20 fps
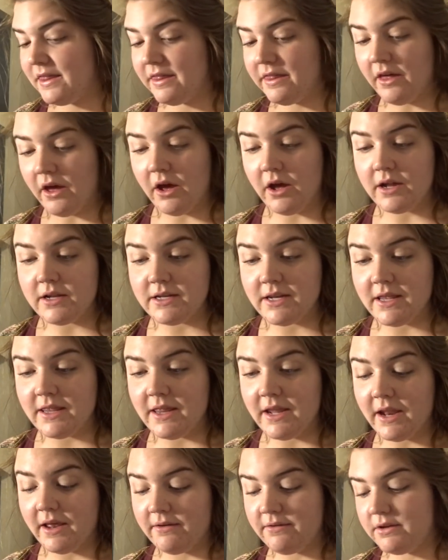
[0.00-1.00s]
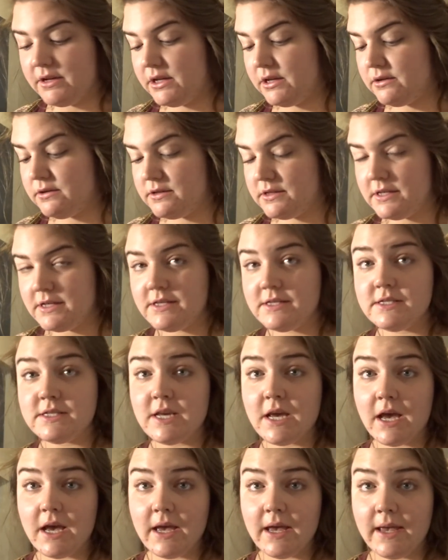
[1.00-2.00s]
thought that I would use this
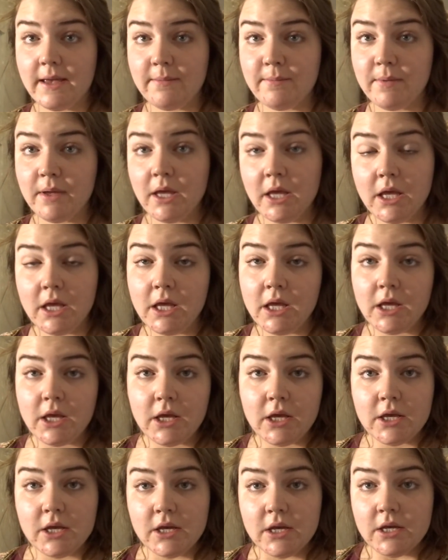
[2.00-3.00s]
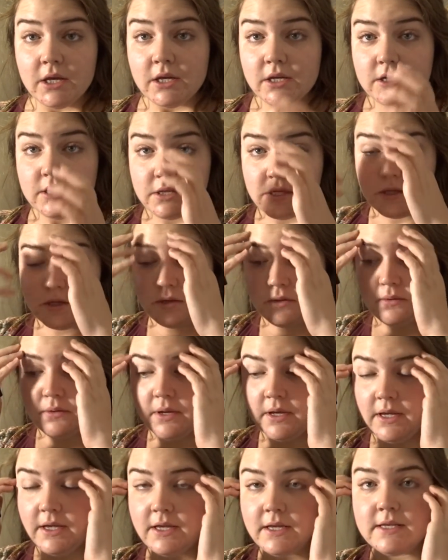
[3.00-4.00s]
time to
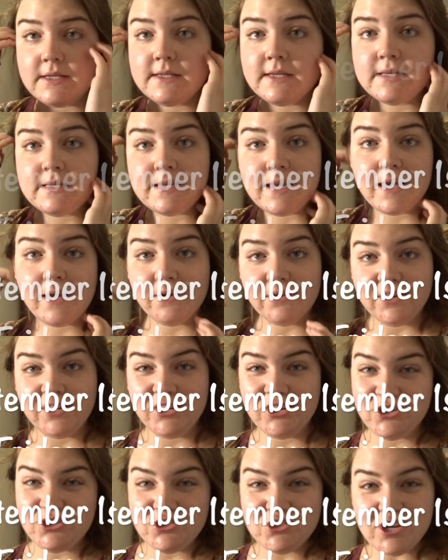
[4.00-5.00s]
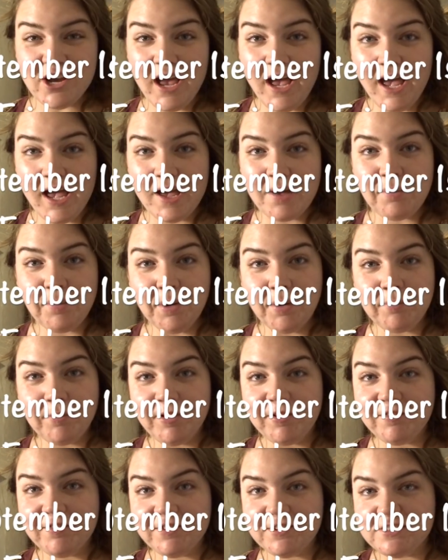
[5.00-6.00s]
sit down and chat about
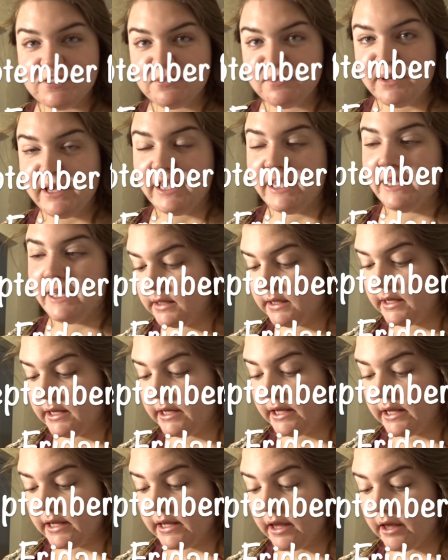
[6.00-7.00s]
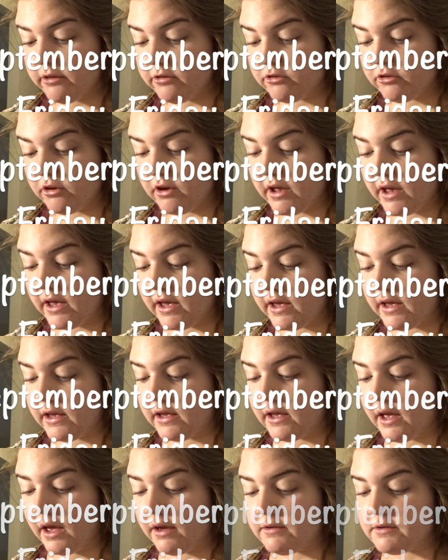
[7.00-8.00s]
my first week.
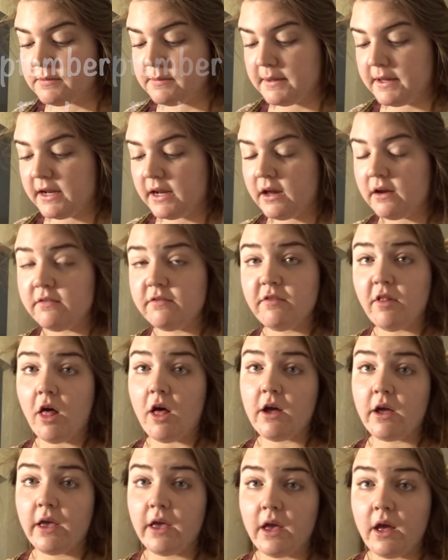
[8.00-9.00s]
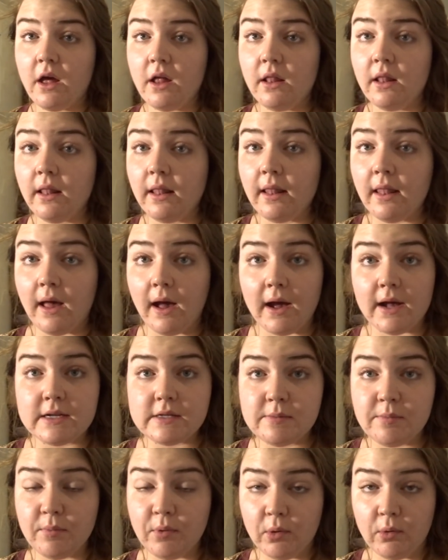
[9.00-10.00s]
Yesterday, I was planning on vlogging a
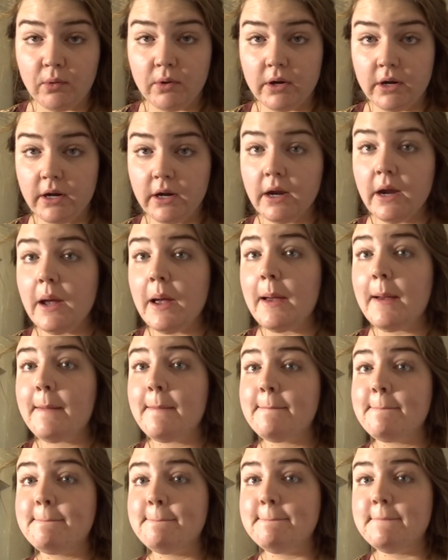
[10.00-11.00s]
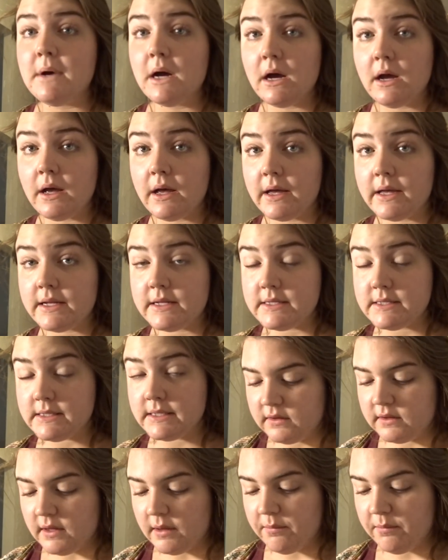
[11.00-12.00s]
lot more,
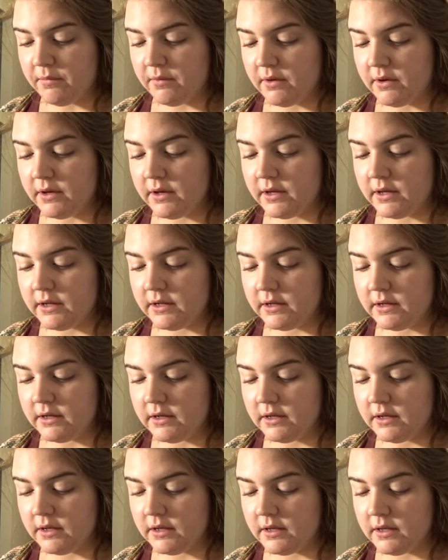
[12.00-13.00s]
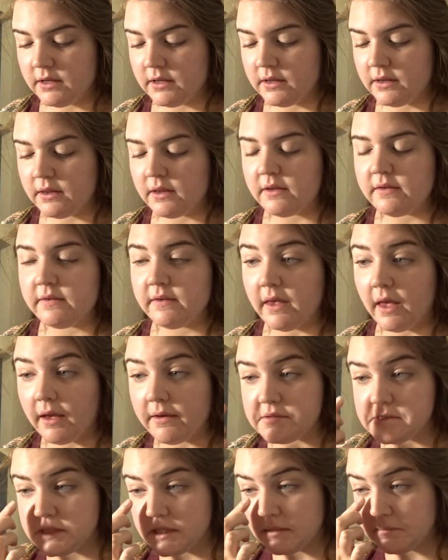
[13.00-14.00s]
but
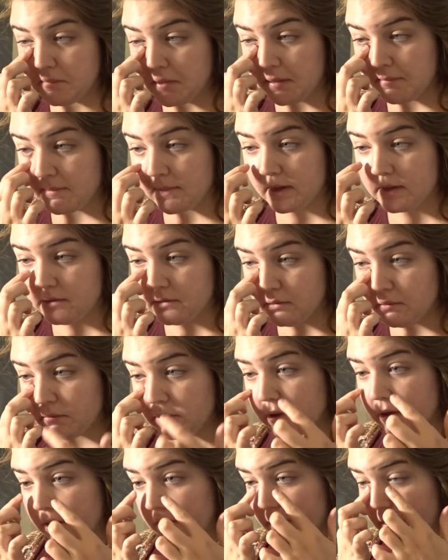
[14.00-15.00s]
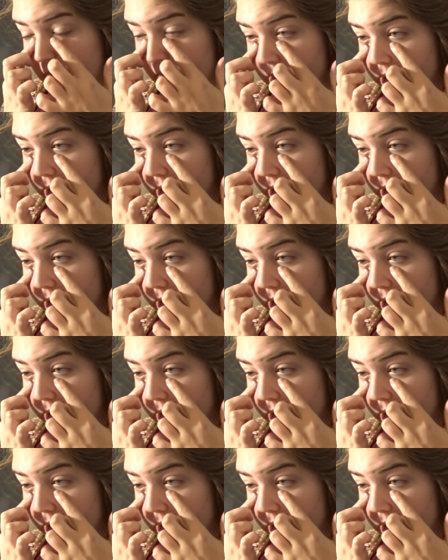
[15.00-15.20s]
I was in my mentor